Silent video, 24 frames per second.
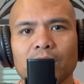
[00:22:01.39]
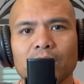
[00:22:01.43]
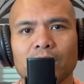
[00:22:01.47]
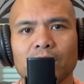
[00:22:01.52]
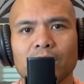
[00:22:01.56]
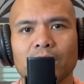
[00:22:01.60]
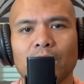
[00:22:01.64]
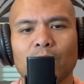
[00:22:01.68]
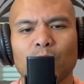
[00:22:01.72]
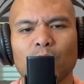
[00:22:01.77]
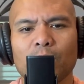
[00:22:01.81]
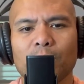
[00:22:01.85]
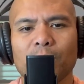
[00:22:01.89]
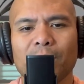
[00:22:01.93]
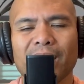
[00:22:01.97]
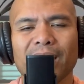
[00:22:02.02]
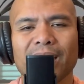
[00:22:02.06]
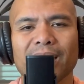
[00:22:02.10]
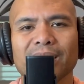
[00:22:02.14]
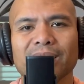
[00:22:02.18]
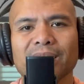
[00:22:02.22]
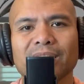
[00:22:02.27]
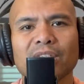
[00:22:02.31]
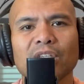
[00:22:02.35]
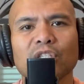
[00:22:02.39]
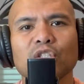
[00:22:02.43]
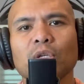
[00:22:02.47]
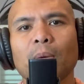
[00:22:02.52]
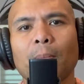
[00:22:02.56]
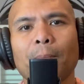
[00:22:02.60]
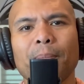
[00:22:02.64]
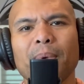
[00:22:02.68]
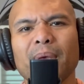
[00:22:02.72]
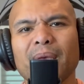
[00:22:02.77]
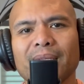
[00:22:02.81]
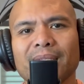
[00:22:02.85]
and we make it such a
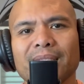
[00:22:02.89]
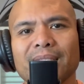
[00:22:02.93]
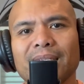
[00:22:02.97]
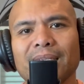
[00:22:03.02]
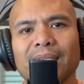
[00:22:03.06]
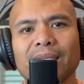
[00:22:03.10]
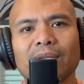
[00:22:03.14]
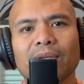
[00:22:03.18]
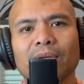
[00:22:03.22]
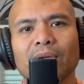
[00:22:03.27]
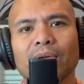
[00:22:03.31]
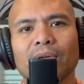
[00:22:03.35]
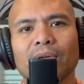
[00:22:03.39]
big deal that